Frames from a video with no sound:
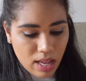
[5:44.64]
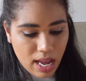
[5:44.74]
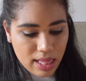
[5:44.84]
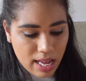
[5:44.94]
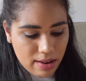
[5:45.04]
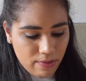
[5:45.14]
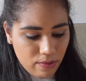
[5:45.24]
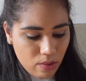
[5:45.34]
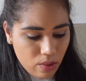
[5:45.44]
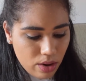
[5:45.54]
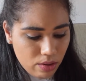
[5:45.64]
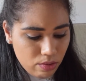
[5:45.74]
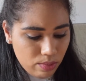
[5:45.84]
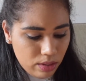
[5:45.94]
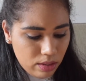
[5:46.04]
And then for
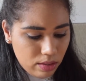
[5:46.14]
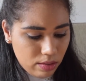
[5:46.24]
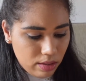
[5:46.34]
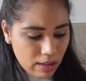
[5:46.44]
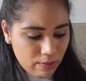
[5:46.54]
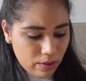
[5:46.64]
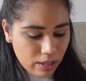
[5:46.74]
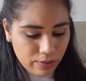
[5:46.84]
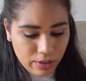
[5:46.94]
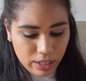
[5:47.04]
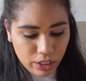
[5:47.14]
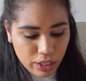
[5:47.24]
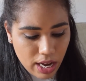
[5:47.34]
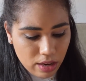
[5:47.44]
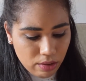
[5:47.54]
the
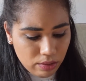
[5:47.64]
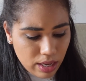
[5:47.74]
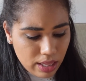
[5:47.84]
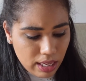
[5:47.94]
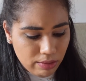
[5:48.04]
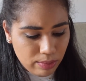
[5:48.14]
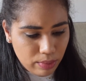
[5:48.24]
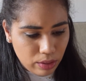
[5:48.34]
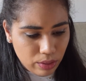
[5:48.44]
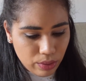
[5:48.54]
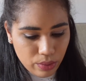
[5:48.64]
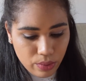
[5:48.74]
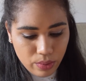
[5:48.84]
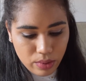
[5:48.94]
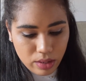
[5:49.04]
shadows, I think it was
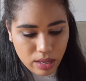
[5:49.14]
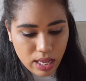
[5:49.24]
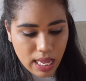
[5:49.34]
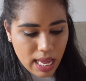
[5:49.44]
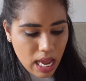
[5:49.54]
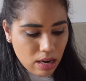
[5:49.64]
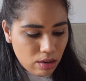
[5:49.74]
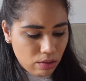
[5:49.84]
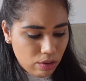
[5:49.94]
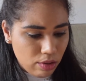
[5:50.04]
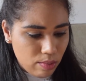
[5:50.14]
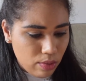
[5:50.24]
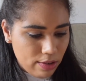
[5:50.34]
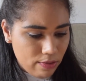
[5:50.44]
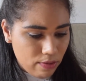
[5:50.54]
blue, and you do
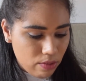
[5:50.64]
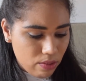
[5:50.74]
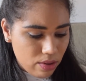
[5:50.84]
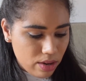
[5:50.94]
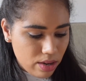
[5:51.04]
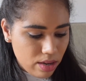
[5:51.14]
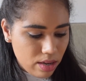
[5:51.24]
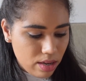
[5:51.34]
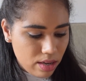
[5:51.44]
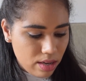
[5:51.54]
2.4.